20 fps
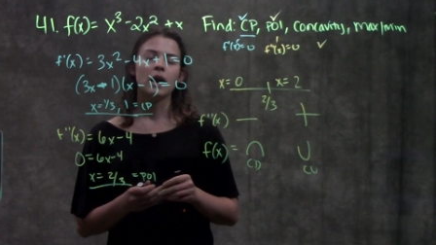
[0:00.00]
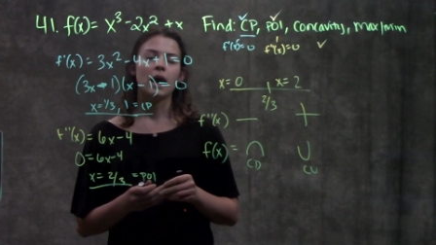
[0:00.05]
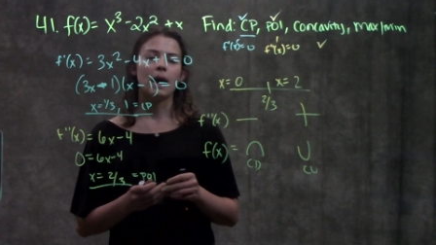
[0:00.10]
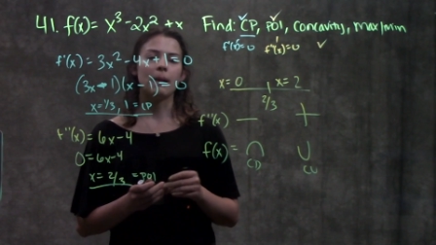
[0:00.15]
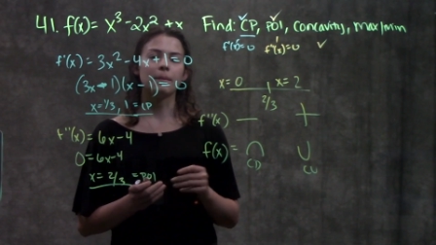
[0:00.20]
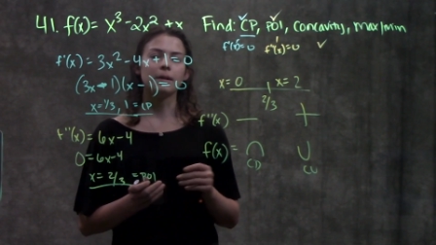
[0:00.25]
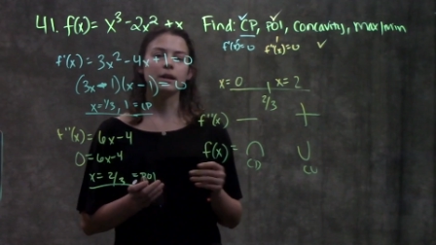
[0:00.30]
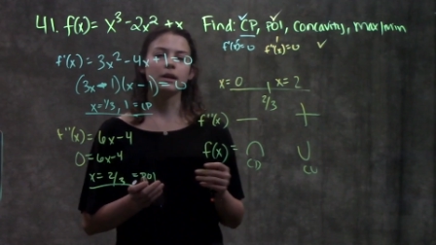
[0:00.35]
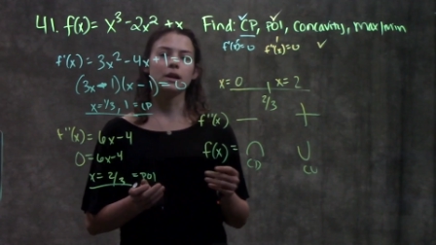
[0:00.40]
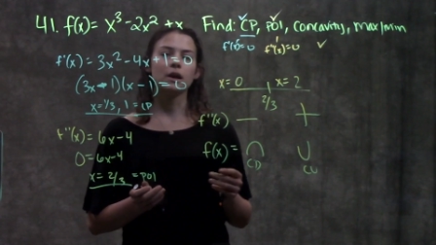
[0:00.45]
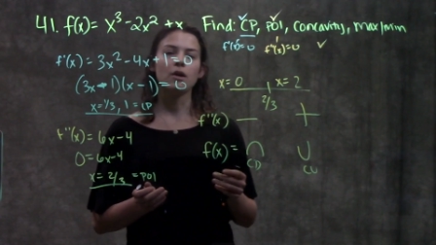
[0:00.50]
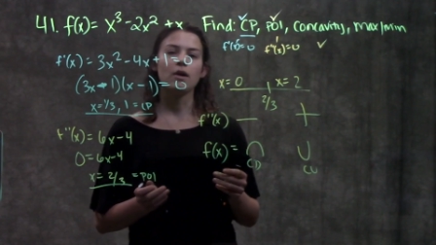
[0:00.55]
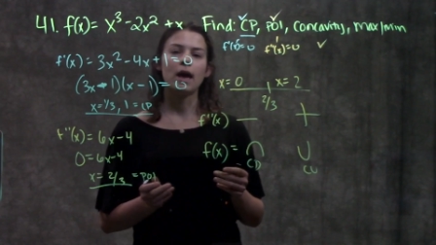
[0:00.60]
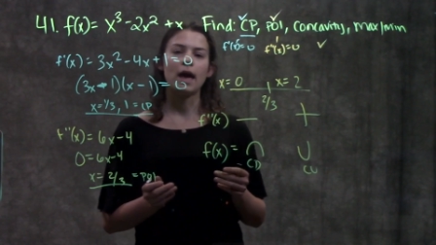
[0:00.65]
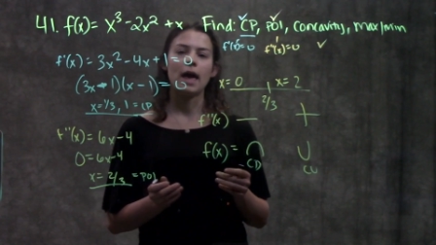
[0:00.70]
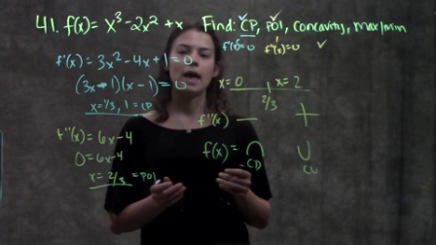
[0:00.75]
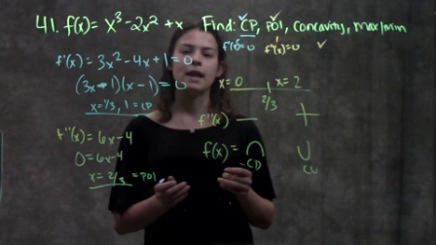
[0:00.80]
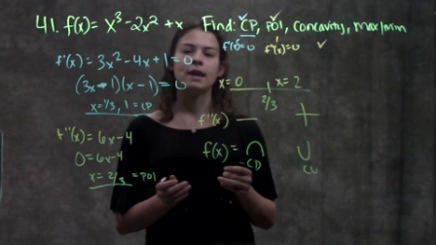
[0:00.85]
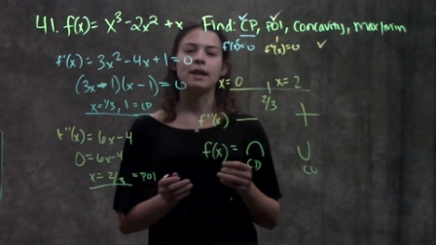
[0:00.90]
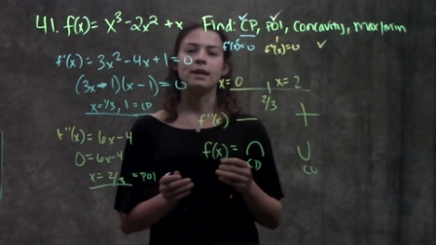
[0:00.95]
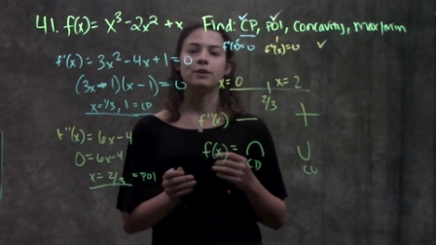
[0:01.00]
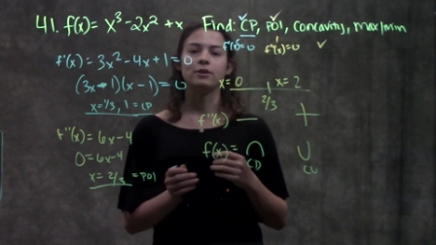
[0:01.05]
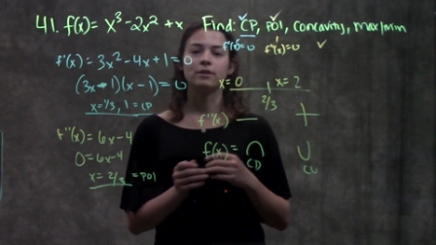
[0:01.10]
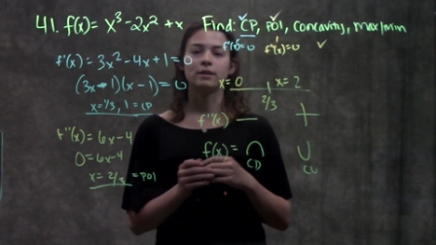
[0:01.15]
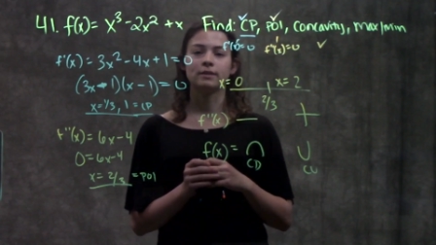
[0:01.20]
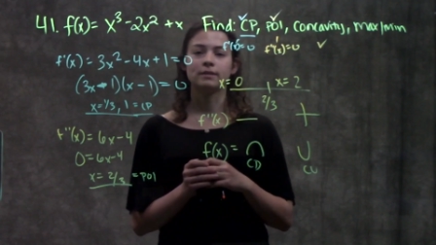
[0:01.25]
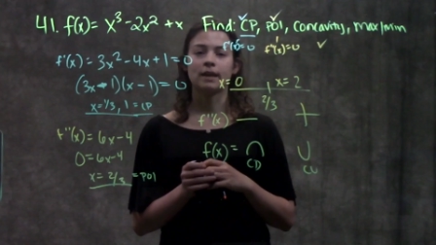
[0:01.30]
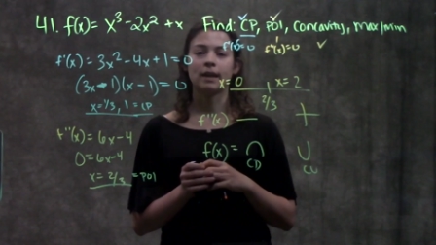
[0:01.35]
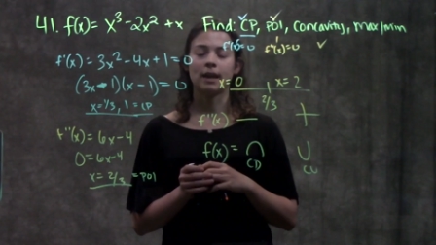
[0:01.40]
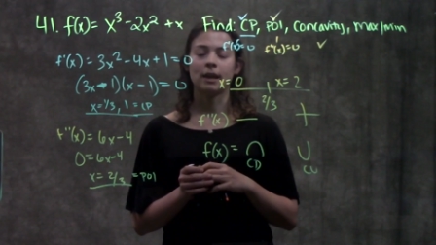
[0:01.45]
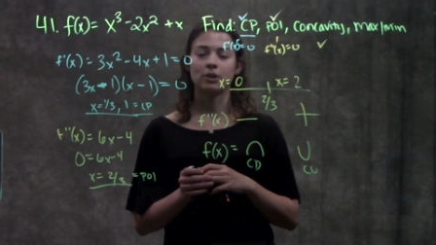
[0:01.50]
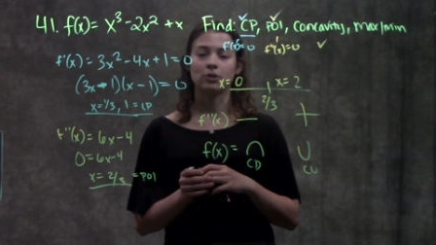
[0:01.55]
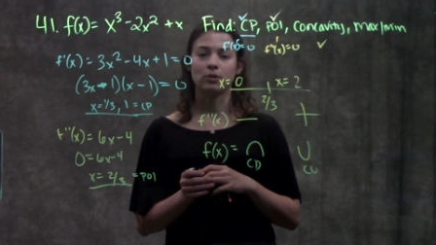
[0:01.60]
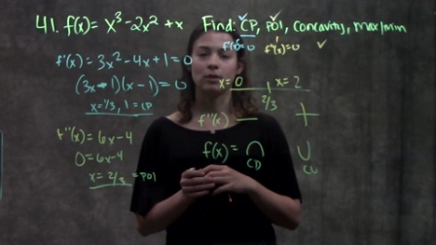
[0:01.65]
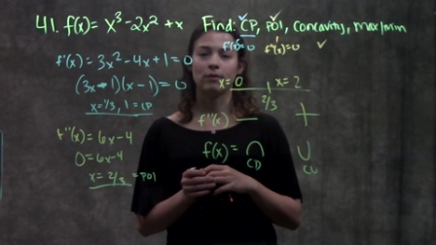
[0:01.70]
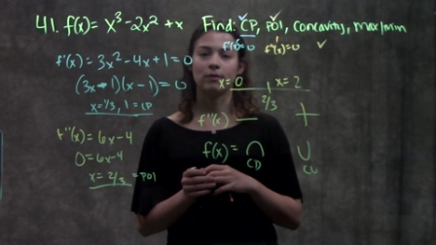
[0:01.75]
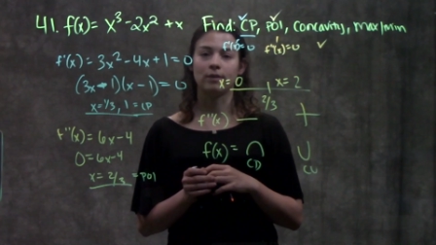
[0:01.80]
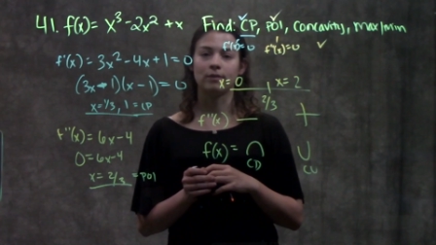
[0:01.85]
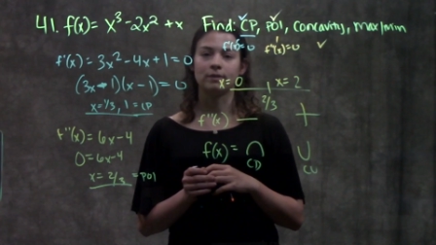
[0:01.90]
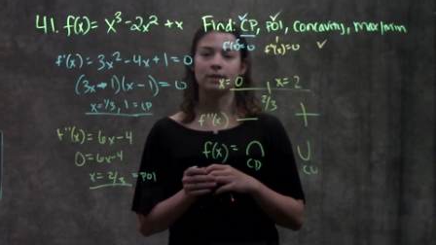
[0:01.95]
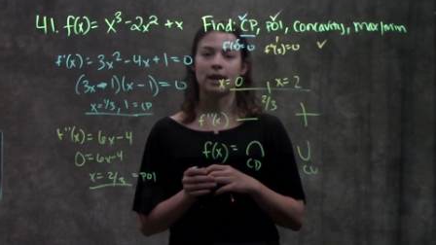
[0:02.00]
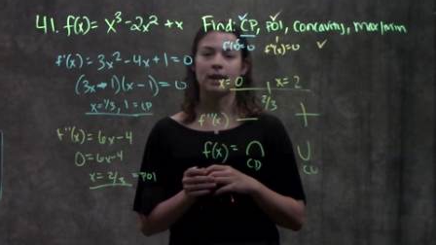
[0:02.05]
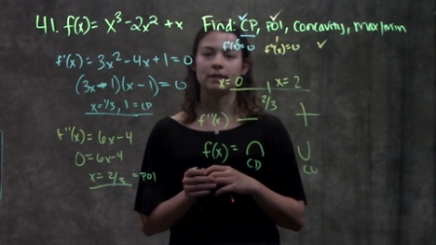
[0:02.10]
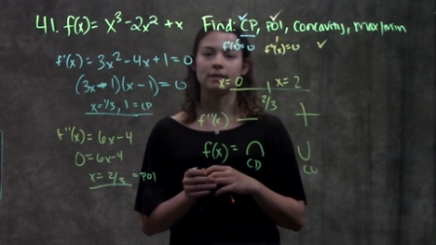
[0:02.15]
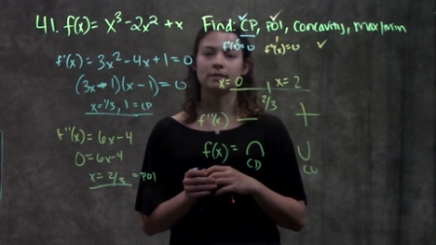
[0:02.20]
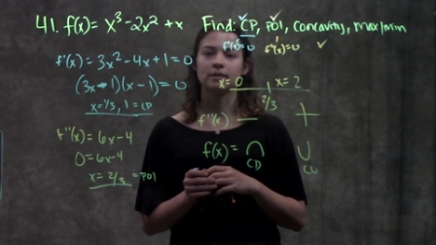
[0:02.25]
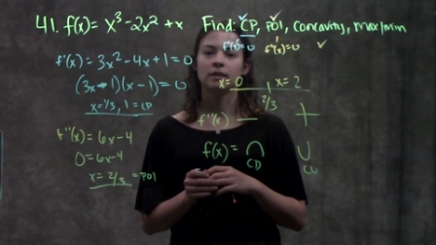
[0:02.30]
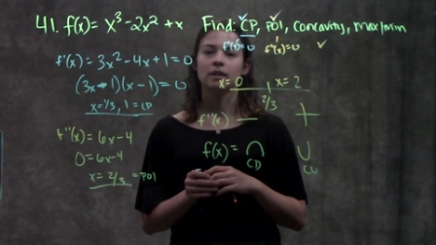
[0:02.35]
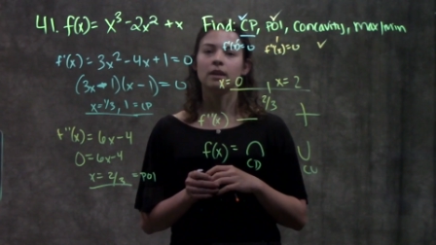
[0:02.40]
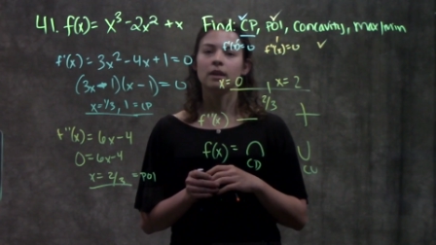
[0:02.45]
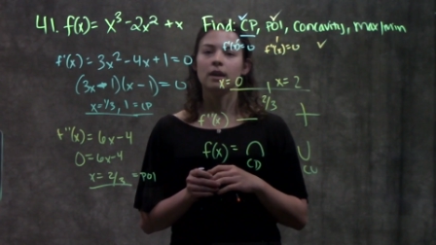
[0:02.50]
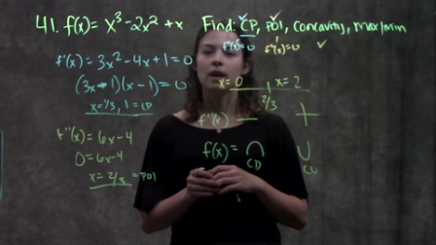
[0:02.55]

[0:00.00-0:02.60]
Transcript: I'm going to go ahead and do the second derivative test